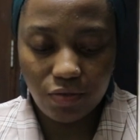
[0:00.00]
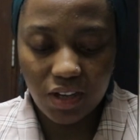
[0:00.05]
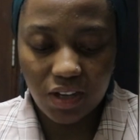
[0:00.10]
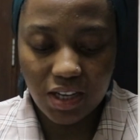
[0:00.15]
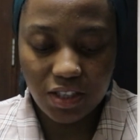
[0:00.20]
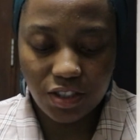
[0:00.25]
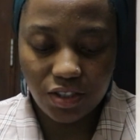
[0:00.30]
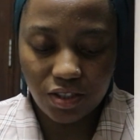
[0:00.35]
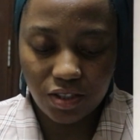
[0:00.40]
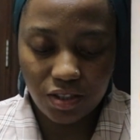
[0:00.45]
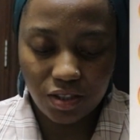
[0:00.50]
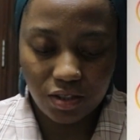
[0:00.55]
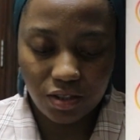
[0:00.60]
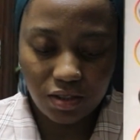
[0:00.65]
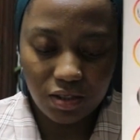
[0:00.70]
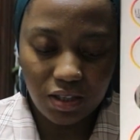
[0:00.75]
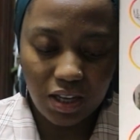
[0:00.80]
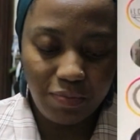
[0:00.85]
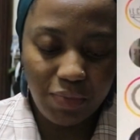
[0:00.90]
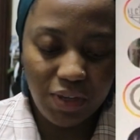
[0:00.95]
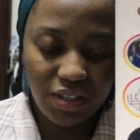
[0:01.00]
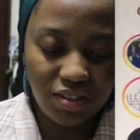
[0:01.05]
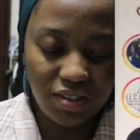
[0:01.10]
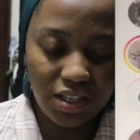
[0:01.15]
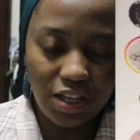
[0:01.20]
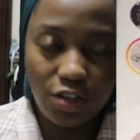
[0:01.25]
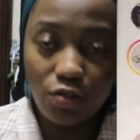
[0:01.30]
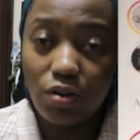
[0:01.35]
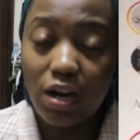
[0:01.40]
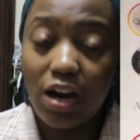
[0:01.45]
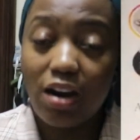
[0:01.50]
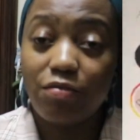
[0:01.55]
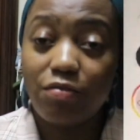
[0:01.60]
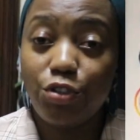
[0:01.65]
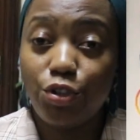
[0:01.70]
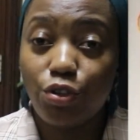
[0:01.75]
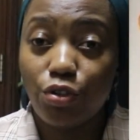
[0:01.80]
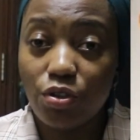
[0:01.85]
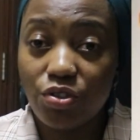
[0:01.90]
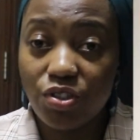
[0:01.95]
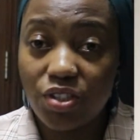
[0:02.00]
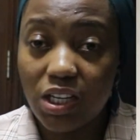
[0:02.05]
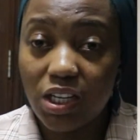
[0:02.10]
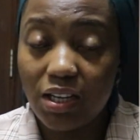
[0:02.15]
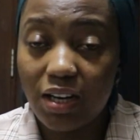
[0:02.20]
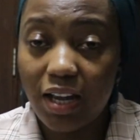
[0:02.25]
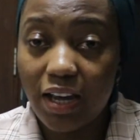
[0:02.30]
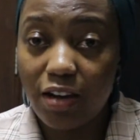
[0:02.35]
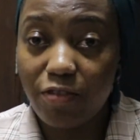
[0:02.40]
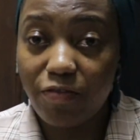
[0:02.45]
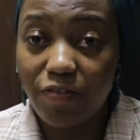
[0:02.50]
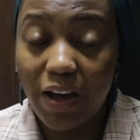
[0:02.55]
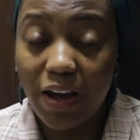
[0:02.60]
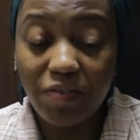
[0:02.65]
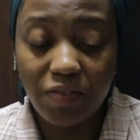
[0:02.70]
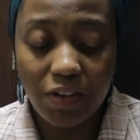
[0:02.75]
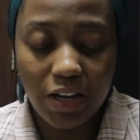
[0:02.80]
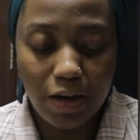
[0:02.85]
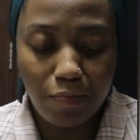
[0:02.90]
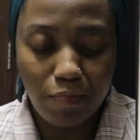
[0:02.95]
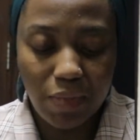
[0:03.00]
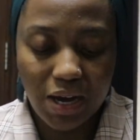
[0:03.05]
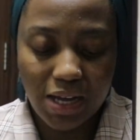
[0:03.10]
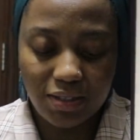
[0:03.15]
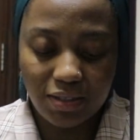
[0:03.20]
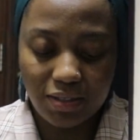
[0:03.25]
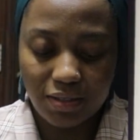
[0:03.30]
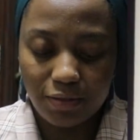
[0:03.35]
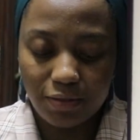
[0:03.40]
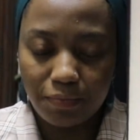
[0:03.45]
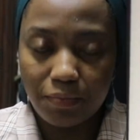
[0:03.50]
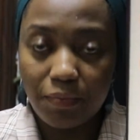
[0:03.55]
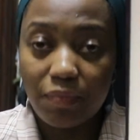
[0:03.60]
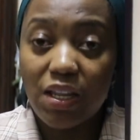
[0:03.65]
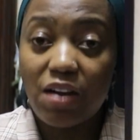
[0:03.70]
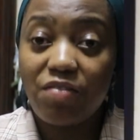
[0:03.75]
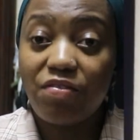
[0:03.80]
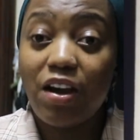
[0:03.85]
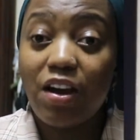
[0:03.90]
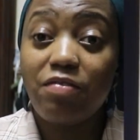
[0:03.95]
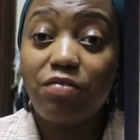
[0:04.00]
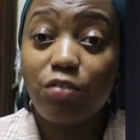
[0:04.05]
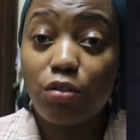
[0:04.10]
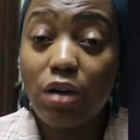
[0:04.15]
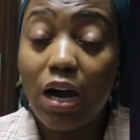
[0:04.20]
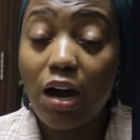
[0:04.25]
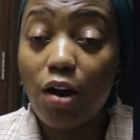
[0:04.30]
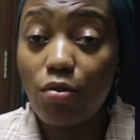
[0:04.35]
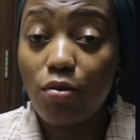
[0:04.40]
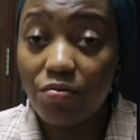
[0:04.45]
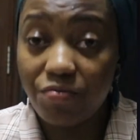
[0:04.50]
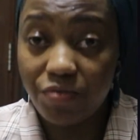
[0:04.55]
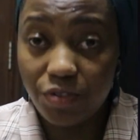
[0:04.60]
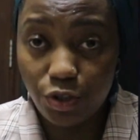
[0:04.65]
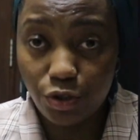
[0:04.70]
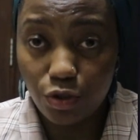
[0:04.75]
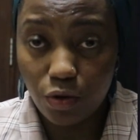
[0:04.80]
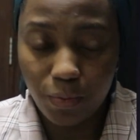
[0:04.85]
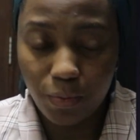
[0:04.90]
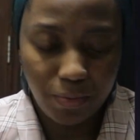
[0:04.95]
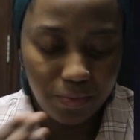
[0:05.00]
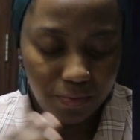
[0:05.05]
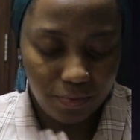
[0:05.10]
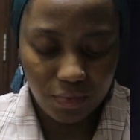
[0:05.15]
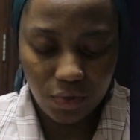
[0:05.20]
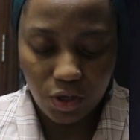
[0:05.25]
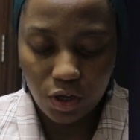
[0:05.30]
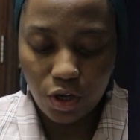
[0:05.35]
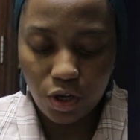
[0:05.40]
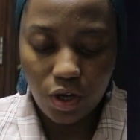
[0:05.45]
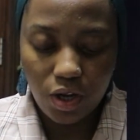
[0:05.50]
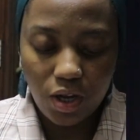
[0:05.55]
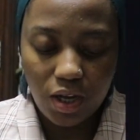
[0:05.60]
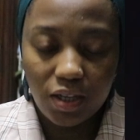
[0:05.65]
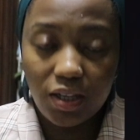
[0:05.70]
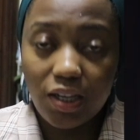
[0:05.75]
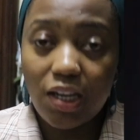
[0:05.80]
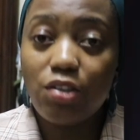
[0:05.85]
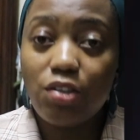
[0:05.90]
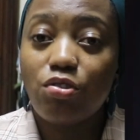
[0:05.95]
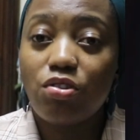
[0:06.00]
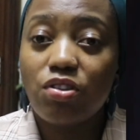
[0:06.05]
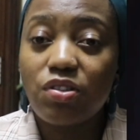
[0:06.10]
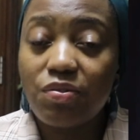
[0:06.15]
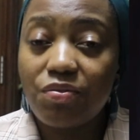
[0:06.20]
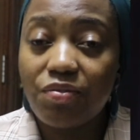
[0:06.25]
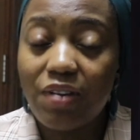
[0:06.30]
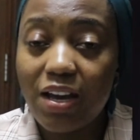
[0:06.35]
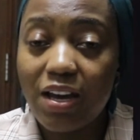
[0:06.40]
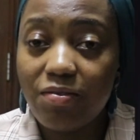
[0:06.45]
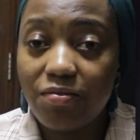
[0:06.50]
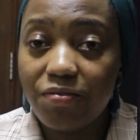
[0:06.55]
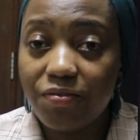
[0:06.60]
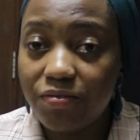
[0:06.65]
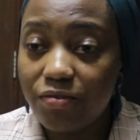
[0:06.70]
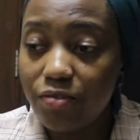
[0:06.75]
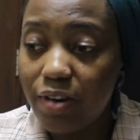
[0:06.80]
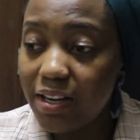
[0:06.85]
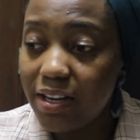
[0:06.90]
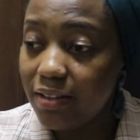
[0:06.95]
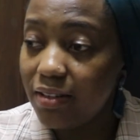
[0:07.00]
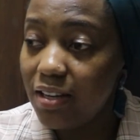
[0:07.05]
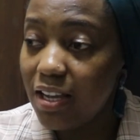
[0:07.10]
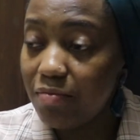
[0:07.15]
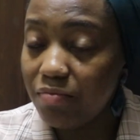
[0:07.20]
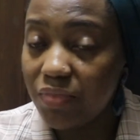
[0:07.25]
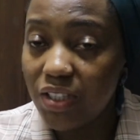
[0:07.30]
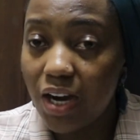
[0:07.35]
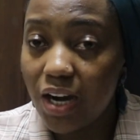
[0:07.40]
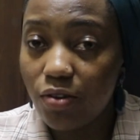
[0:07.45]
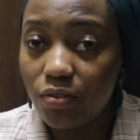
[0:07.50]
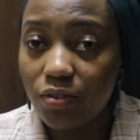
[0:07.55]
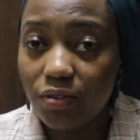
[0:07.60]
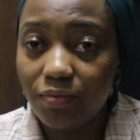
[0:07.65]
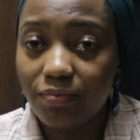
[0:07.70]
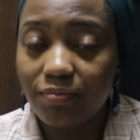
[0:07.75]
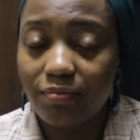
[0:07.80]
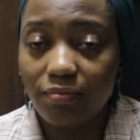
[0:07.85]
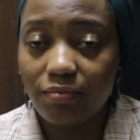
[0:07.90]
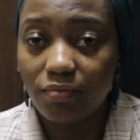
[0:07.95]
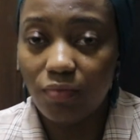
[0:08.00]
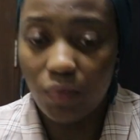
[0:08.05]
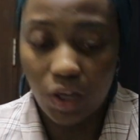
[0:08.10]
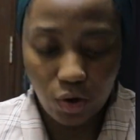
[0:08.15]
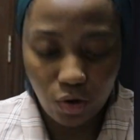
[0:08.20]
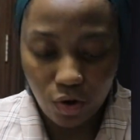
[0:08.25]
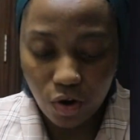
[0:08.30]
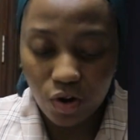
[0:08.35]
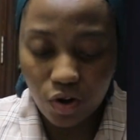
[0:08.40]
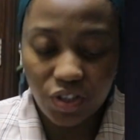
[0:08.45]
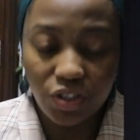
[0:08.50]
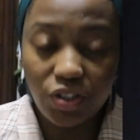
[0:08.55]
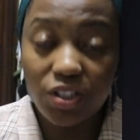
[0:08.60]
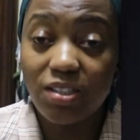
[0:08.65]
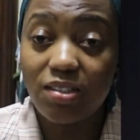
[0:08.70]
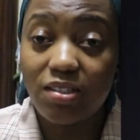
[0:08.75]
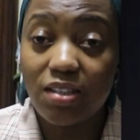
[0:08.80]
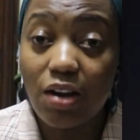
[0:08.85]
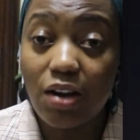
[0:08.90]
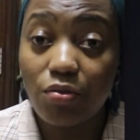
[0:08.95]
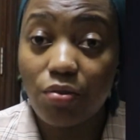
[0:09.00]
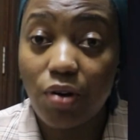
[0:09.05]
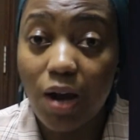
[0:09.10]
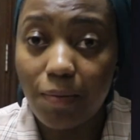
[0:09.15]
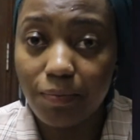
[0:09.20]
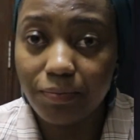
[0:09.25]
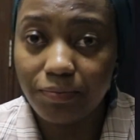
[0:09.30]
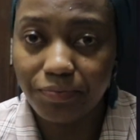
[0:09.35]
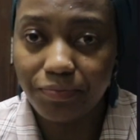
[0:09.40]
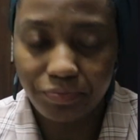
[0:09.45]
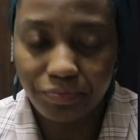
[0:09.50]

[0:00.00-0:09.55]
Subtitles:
you get, let me say you have chosen like five coffee shop. Get those five, write them down, go on Instagram.